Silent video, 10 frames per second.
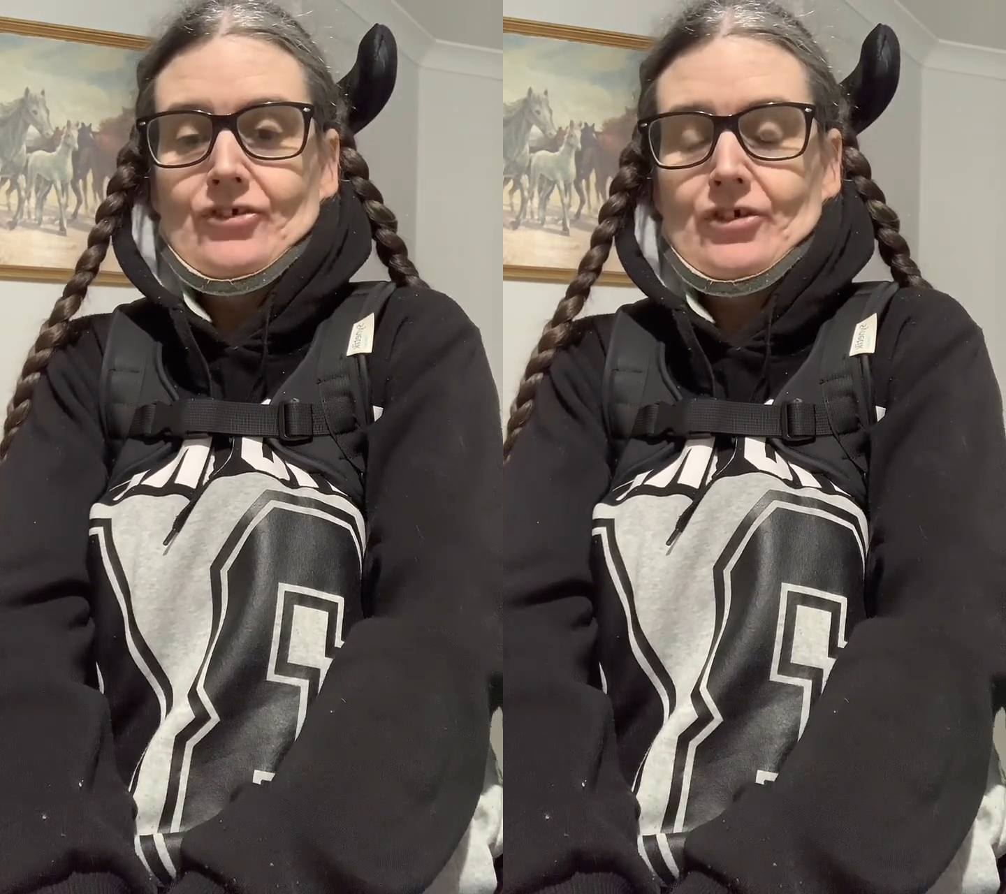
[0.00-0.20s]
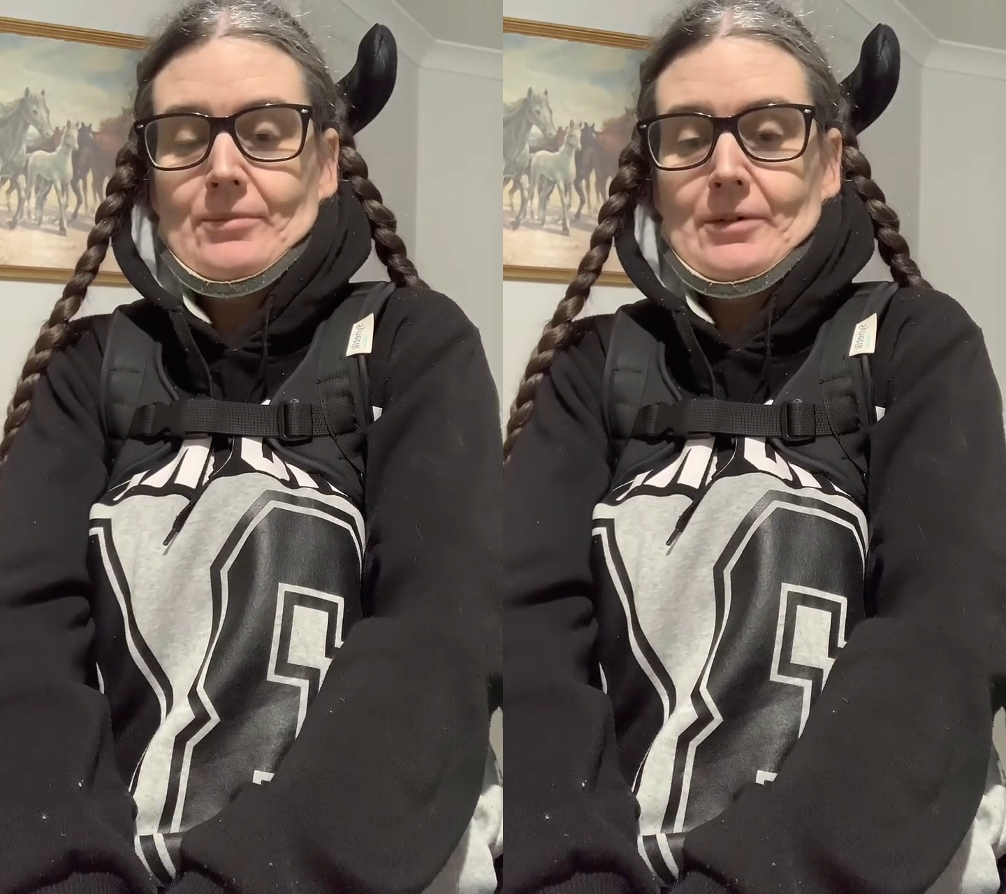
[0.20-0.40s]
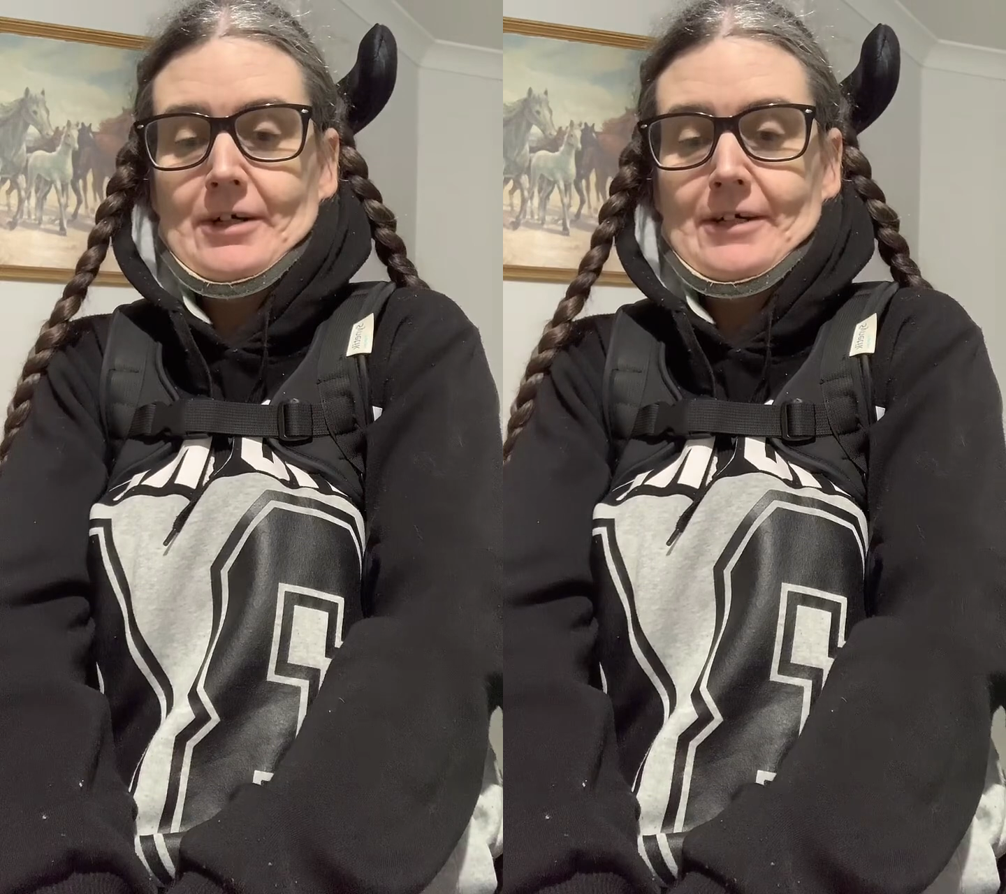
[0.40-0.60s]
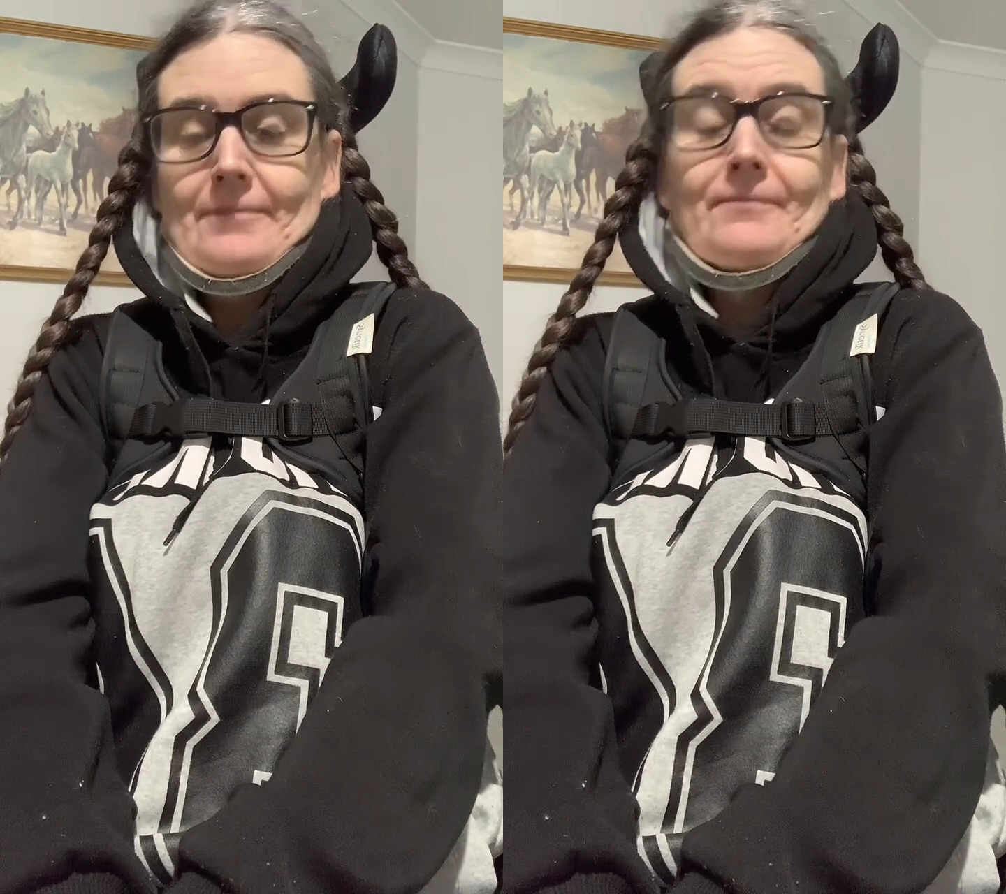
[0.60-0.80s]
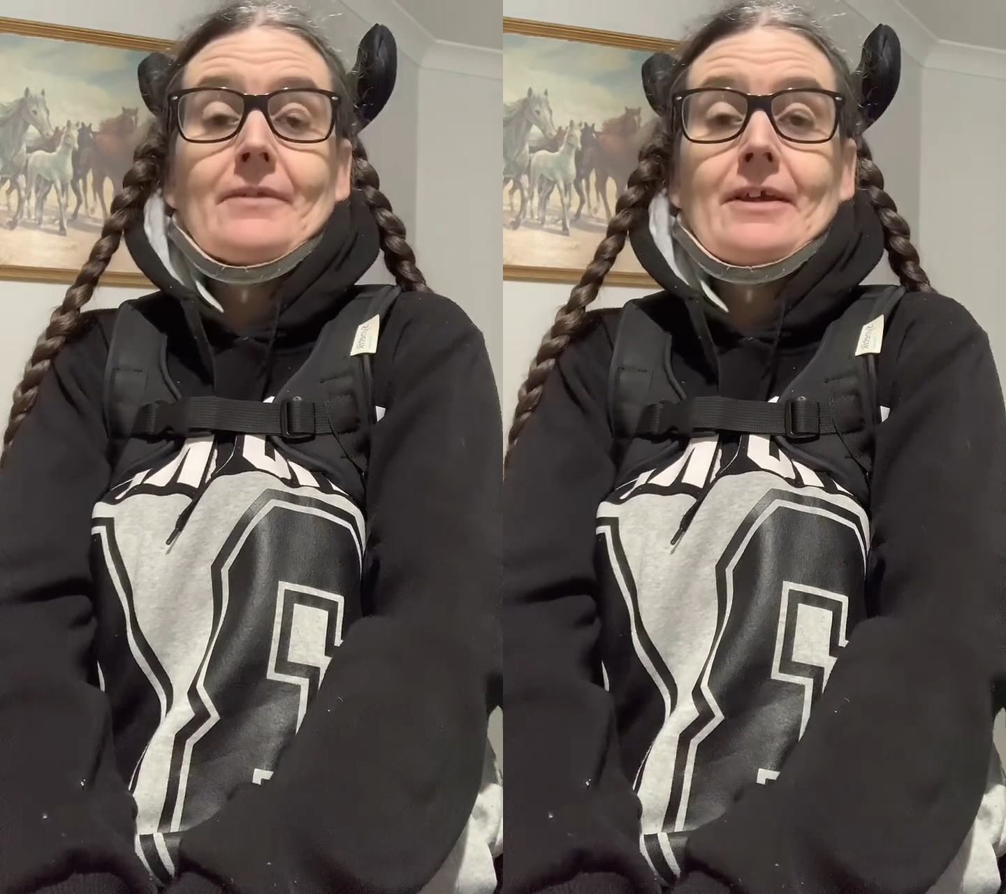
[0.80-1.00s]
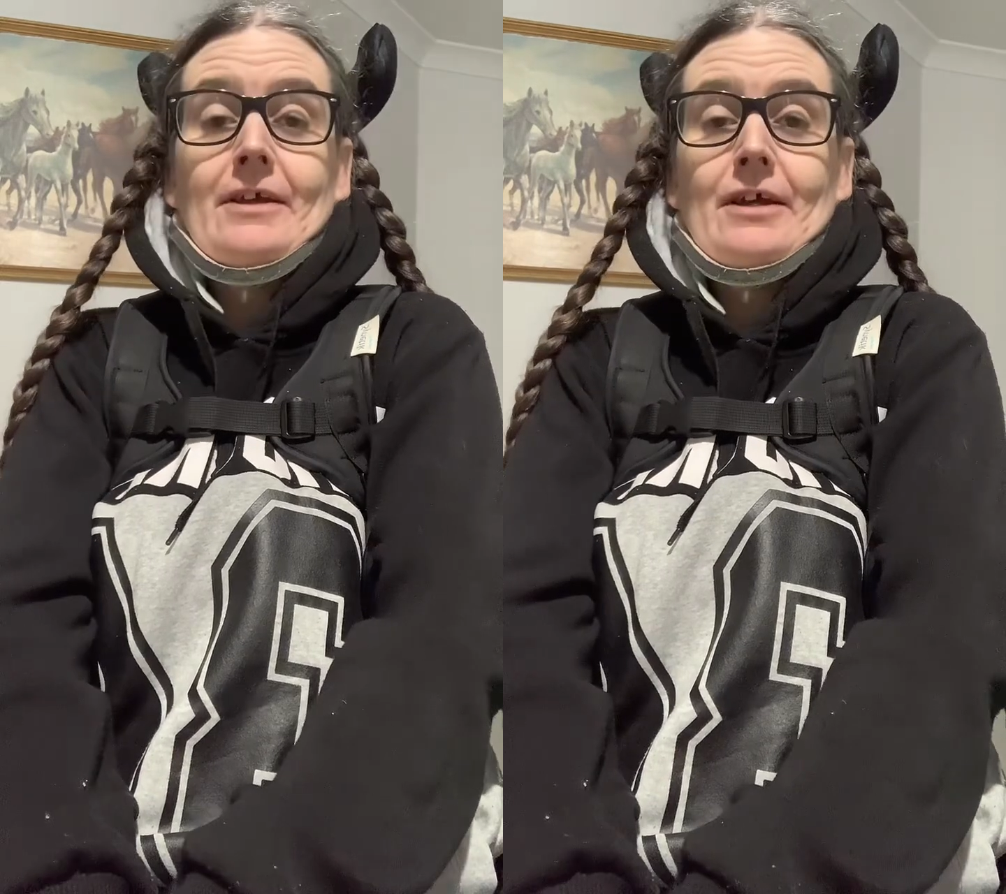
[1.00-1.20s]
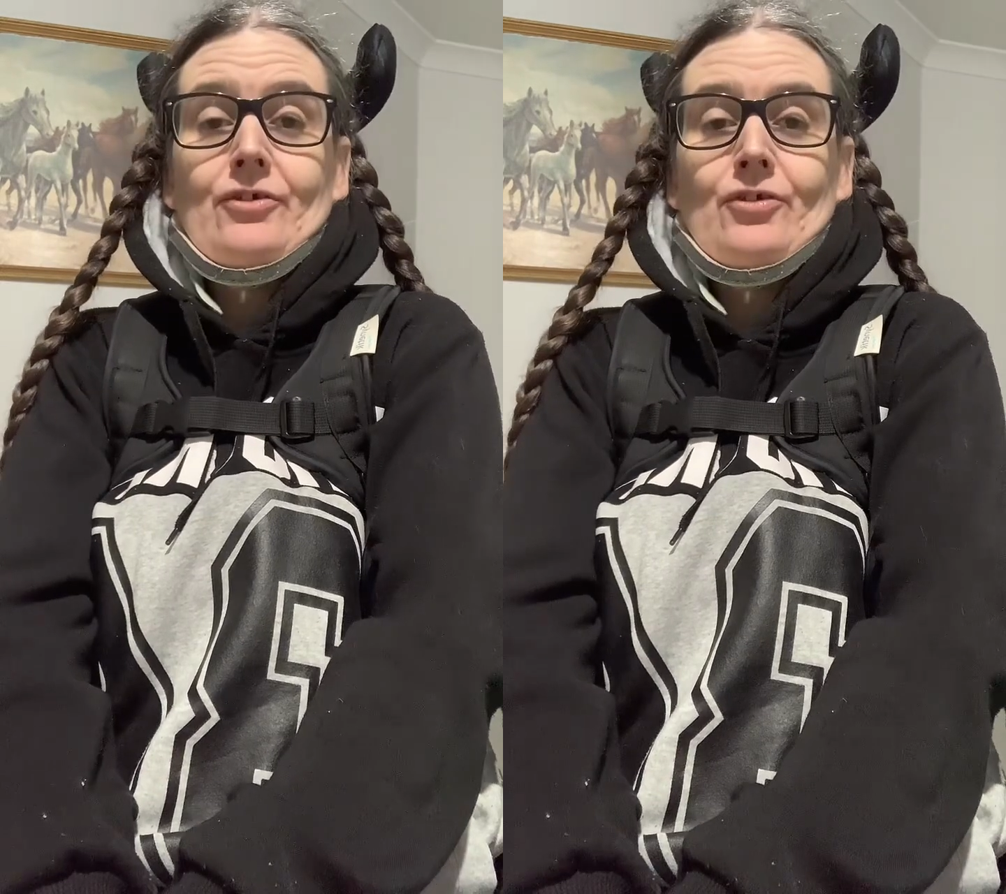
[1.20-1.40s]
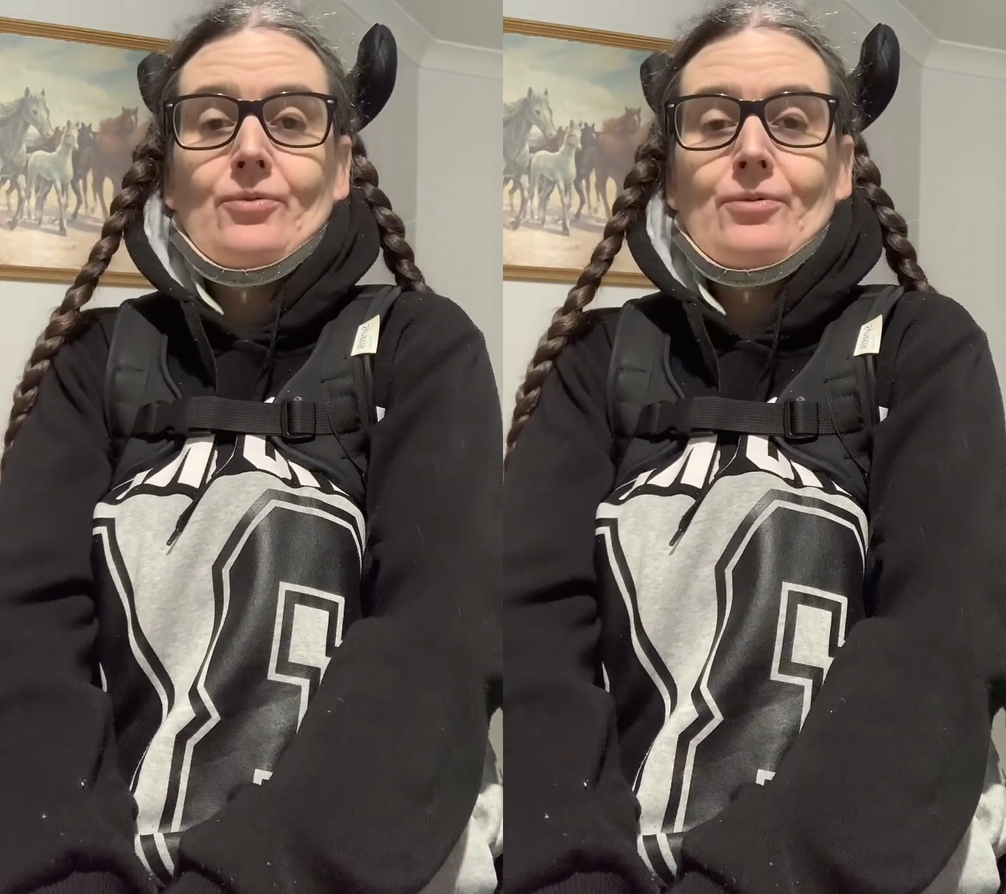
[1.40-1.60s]
Jeremiah,
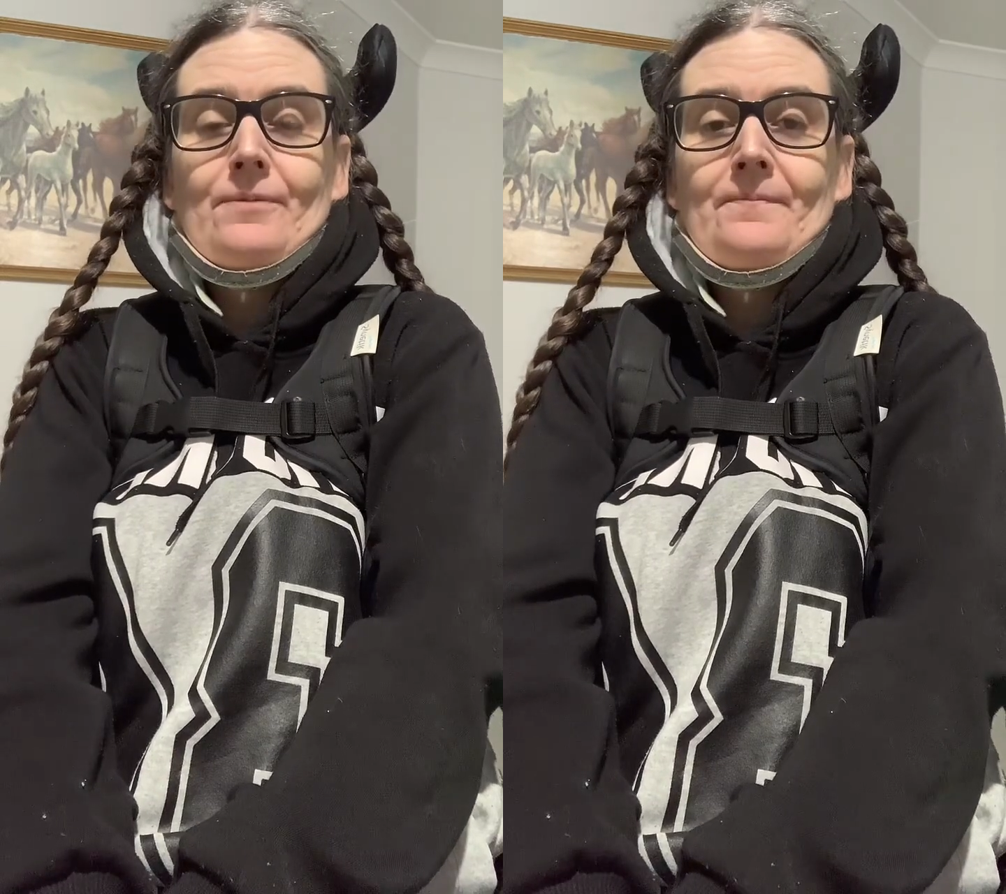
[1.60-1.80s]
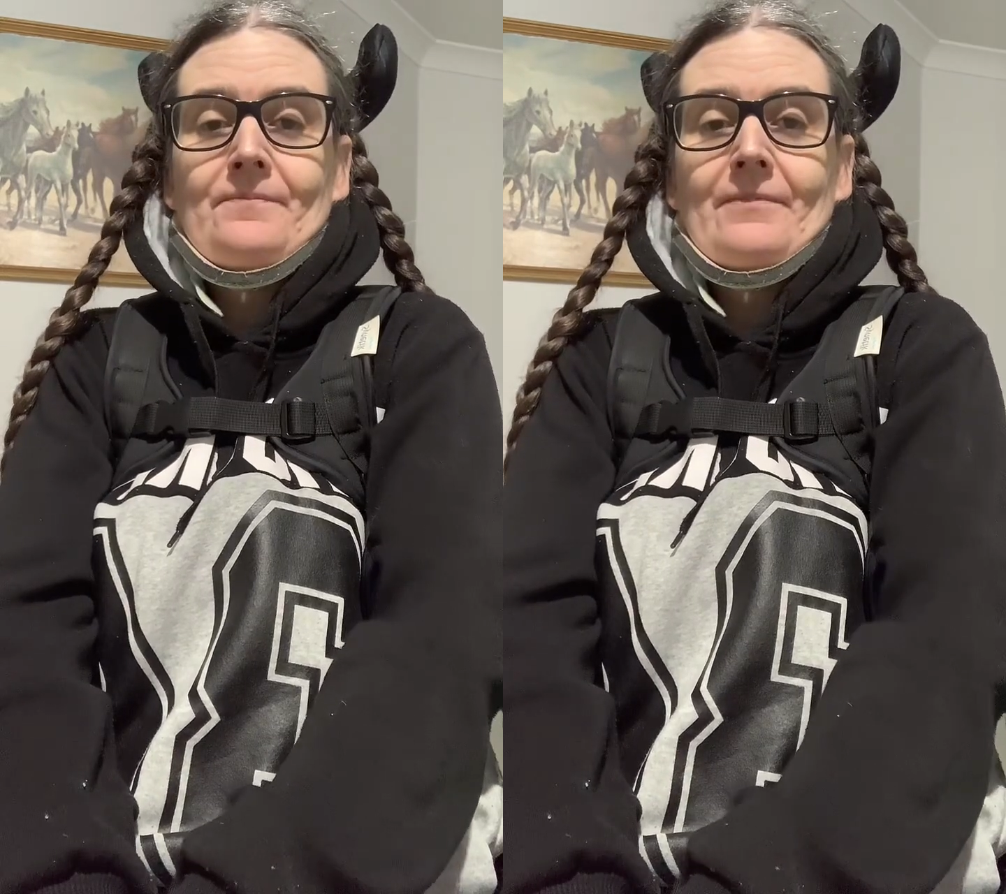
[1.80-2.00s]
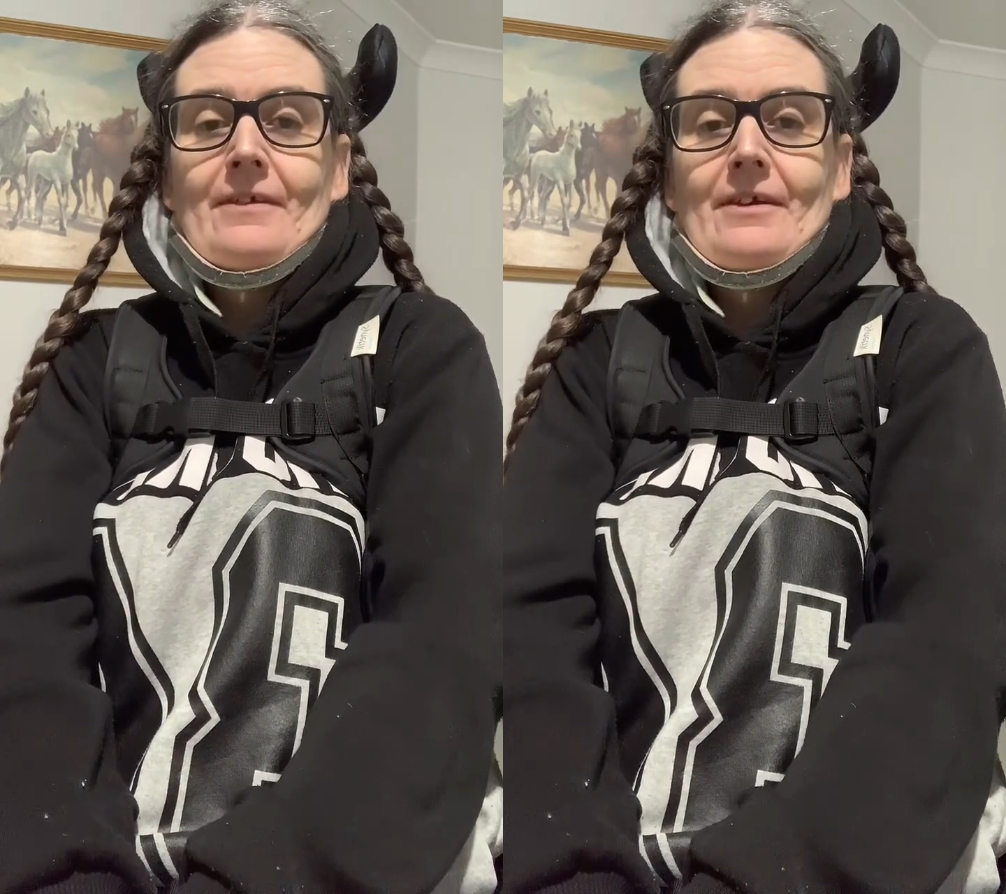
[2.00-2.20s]
g'day to you all.